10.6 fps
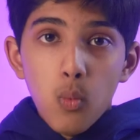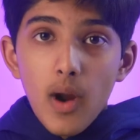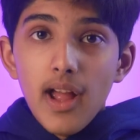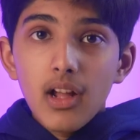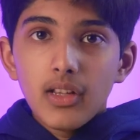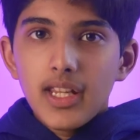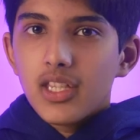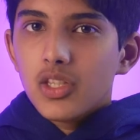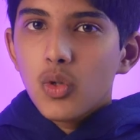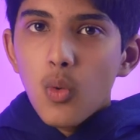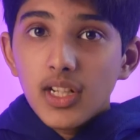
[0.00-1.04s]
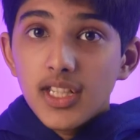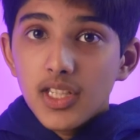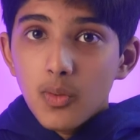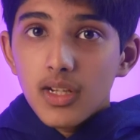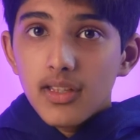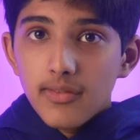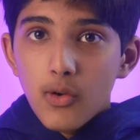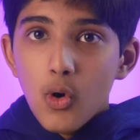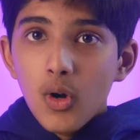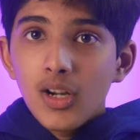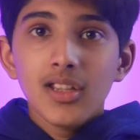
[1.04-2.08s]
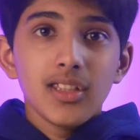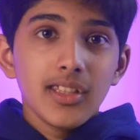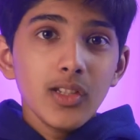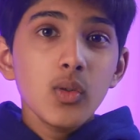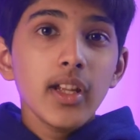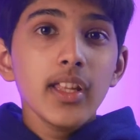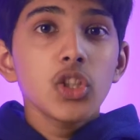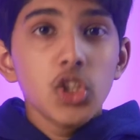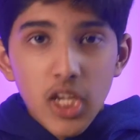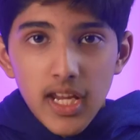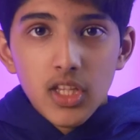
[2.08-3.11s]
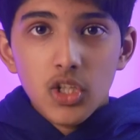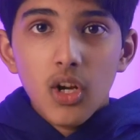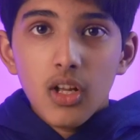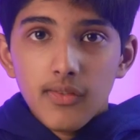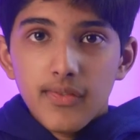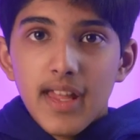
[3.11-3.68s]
Well, in 2024, you can change all of